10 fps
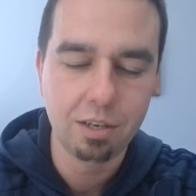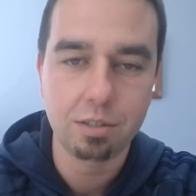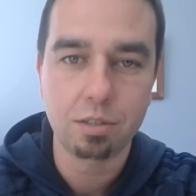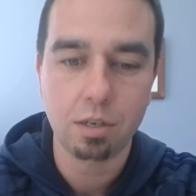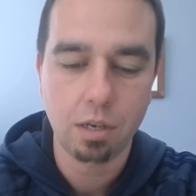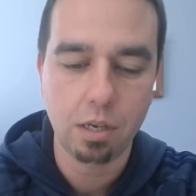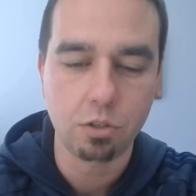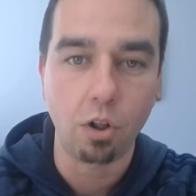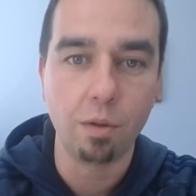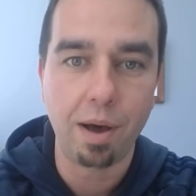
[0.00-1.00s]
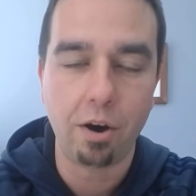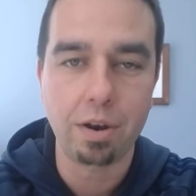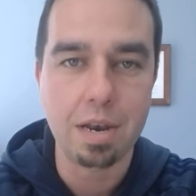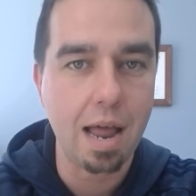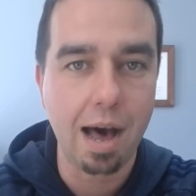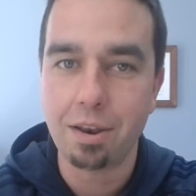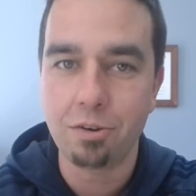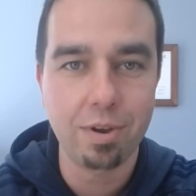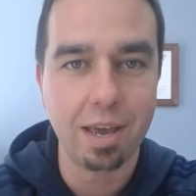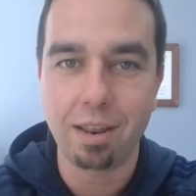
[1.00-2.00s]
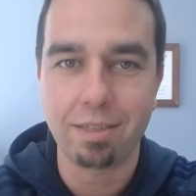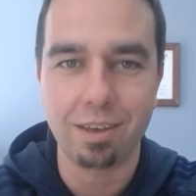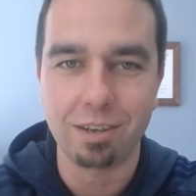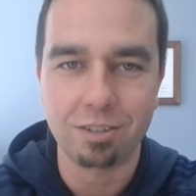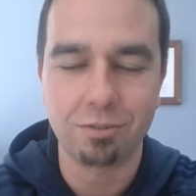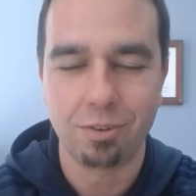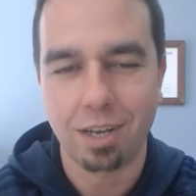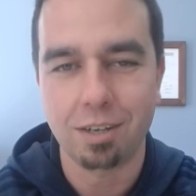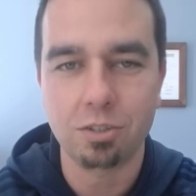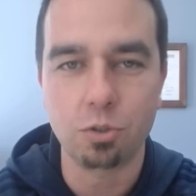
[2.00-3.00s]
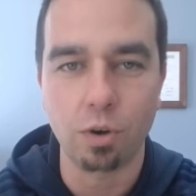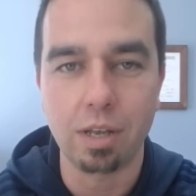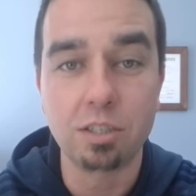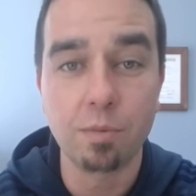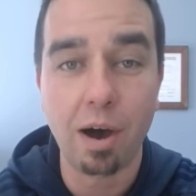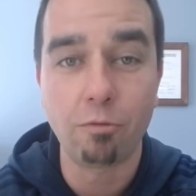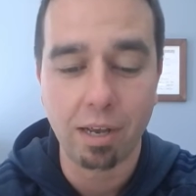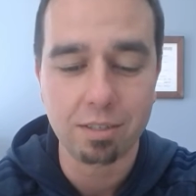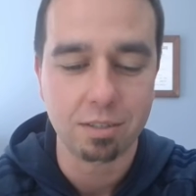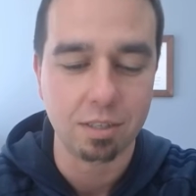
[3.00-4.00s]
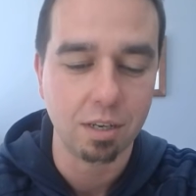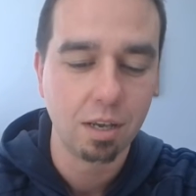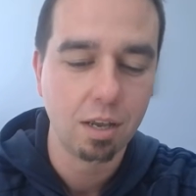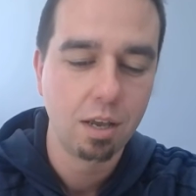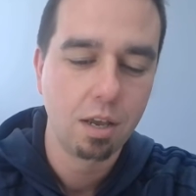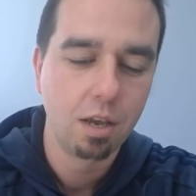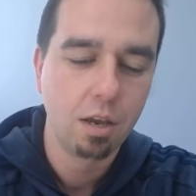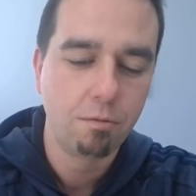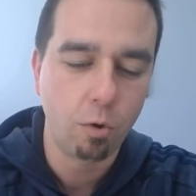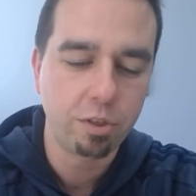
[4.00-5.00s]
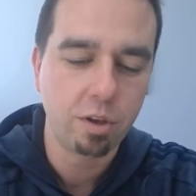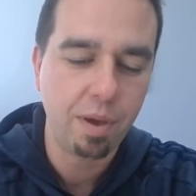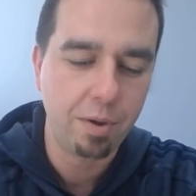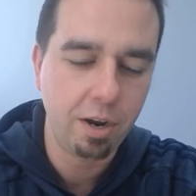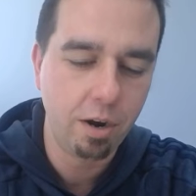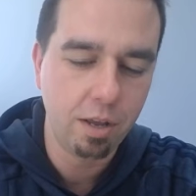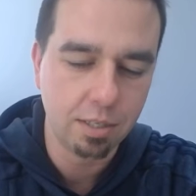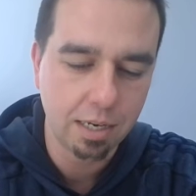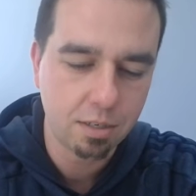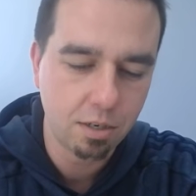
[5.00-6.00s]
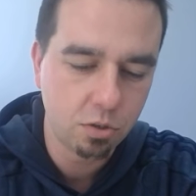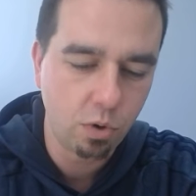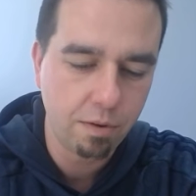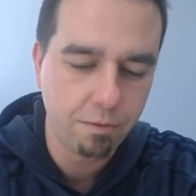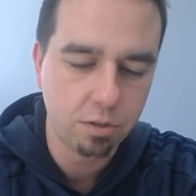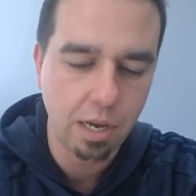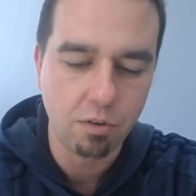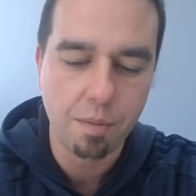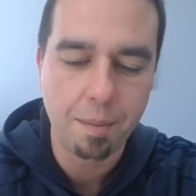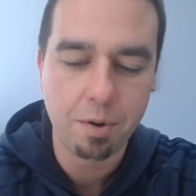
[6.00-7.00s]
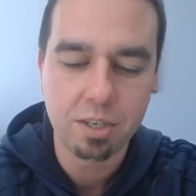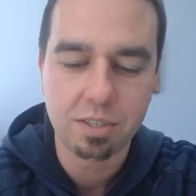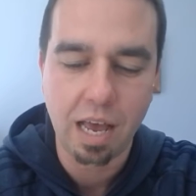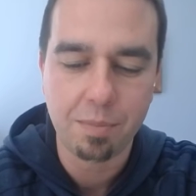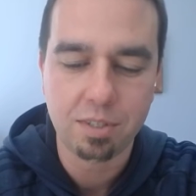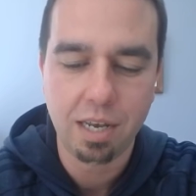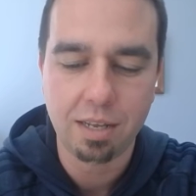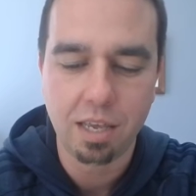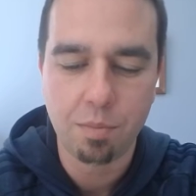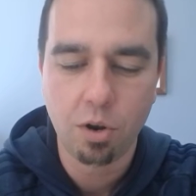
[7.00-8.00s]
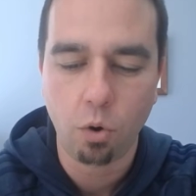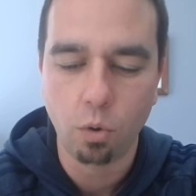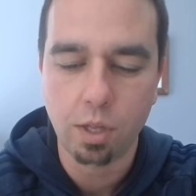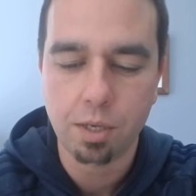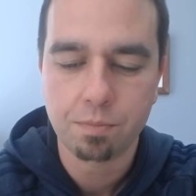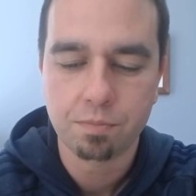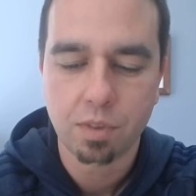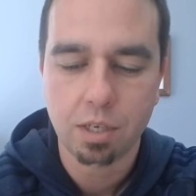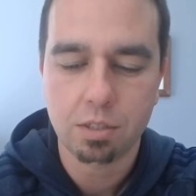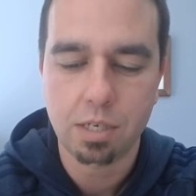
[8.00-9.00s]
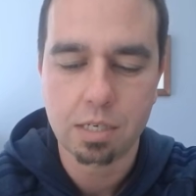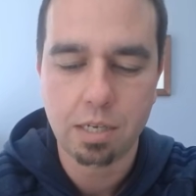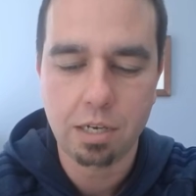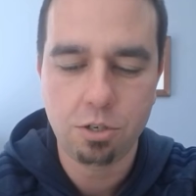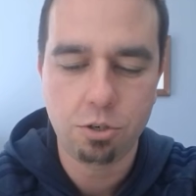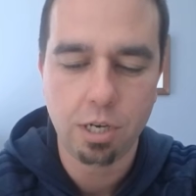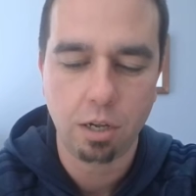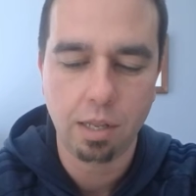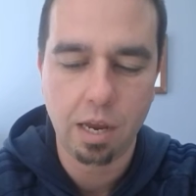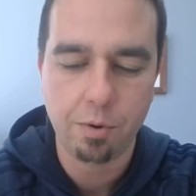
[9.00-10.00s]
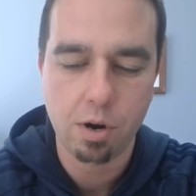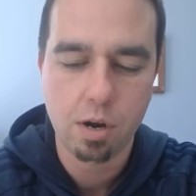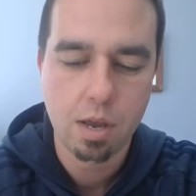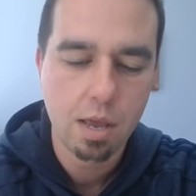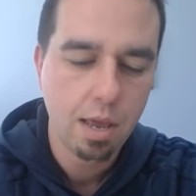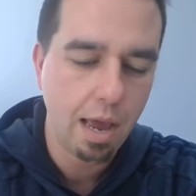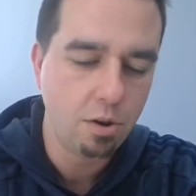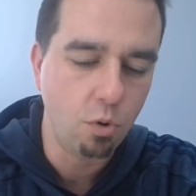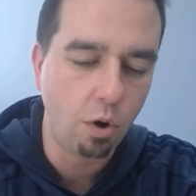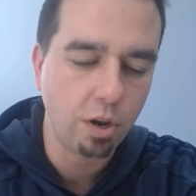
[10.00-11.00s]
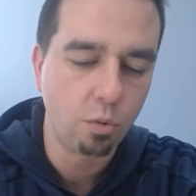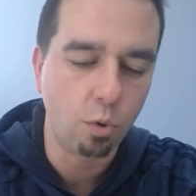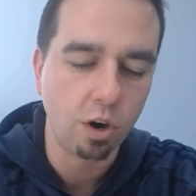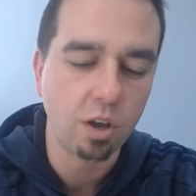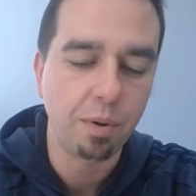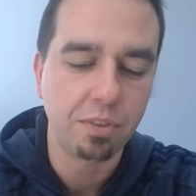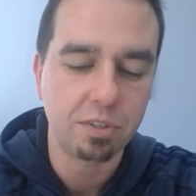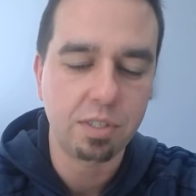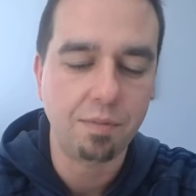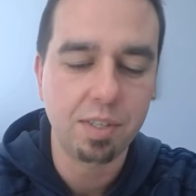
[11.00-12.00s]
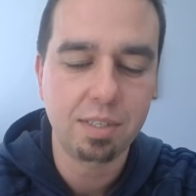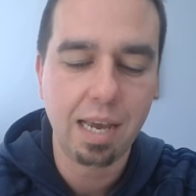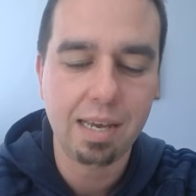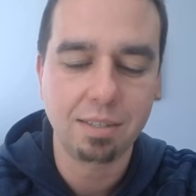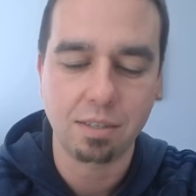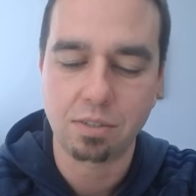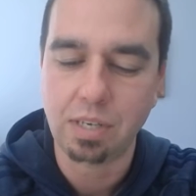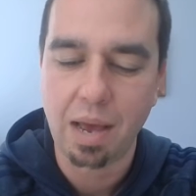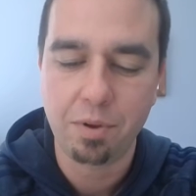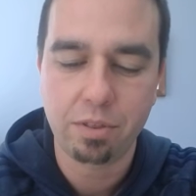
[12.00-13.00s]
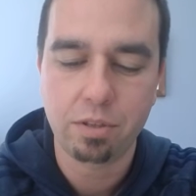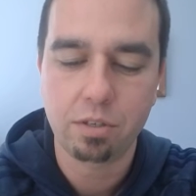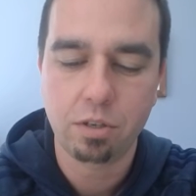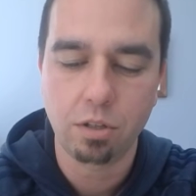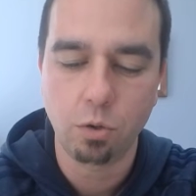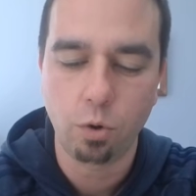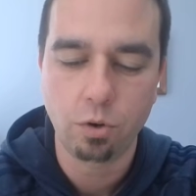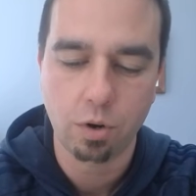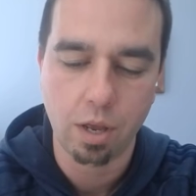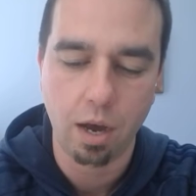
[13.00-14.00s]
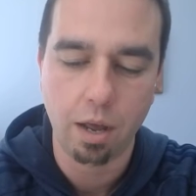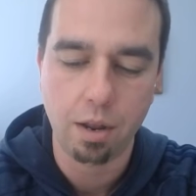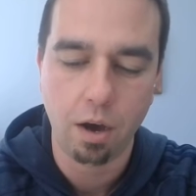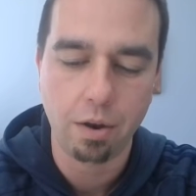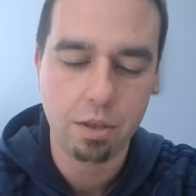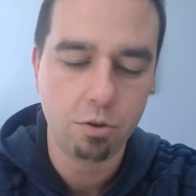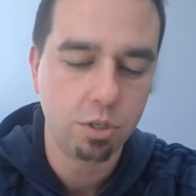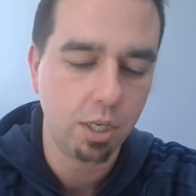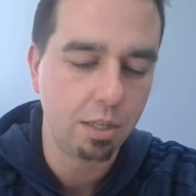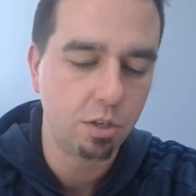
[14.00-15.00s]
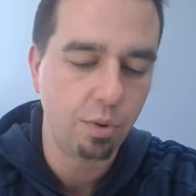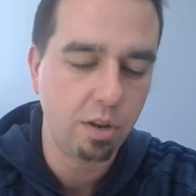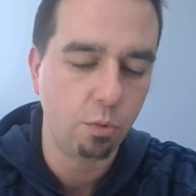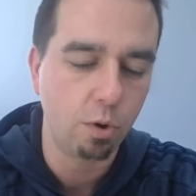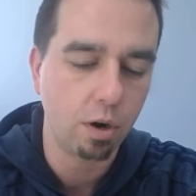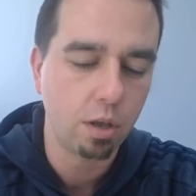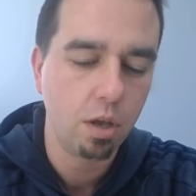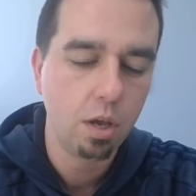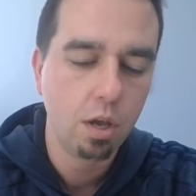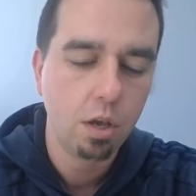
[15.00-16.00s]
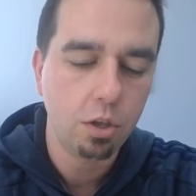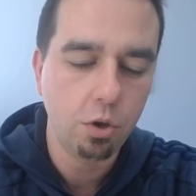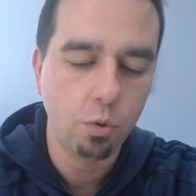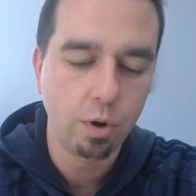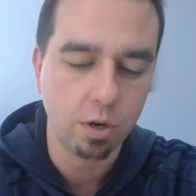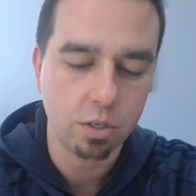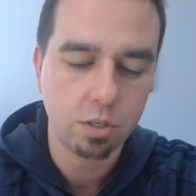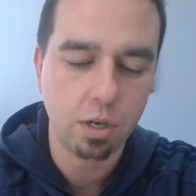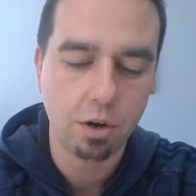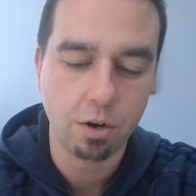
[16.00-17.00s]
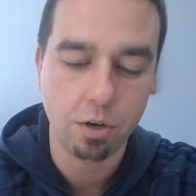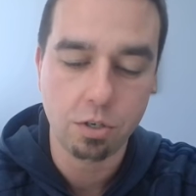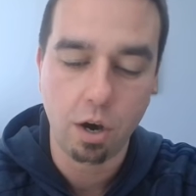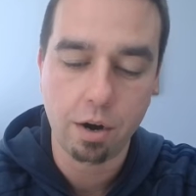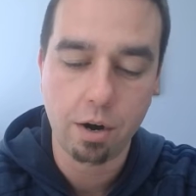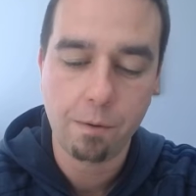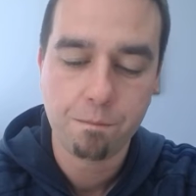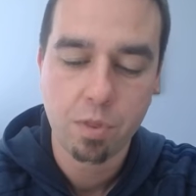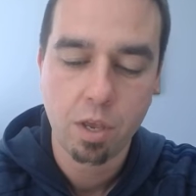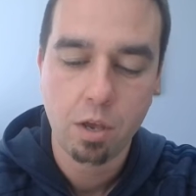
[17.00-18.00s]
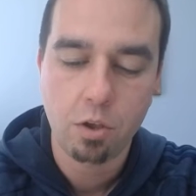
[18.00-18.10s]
is all about not doing anything. It's about resting. Fourth commandment, here it is, Exodus 20, verse 8. Remember the Sabbath day to keep it holy. 6 days you shall labor and do all your work, but the seventh day is a Sabbath to the Lord your God. On it you shall not do any work, you or your son or your daughter,